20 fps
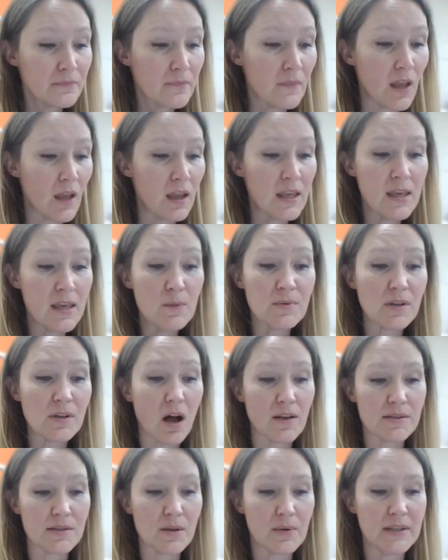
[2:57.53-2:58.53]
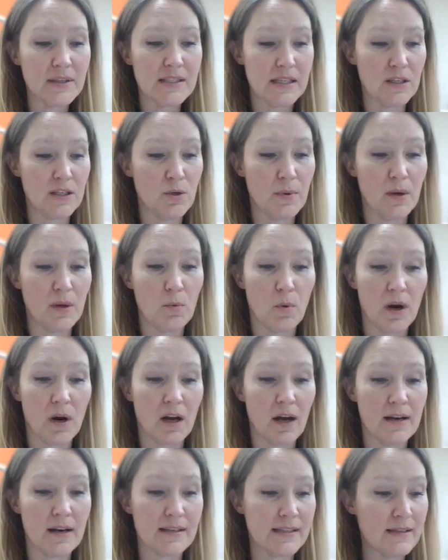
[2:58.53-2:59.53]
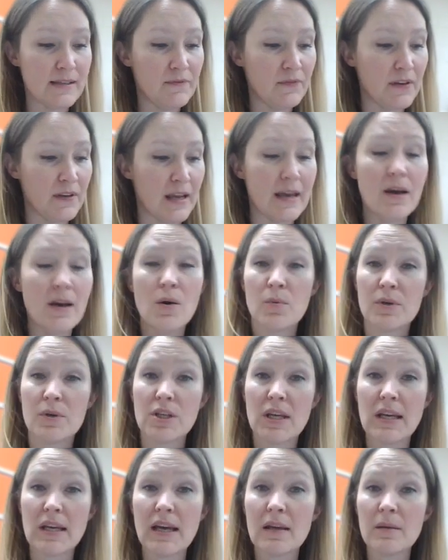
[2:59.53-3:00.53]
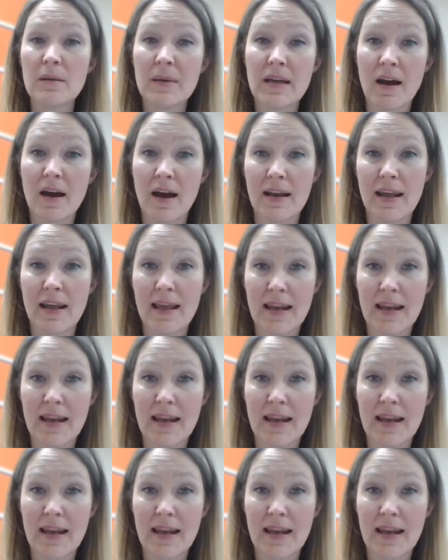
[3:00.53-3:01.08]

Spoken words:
He was also continuing work on a symphony which he had begun in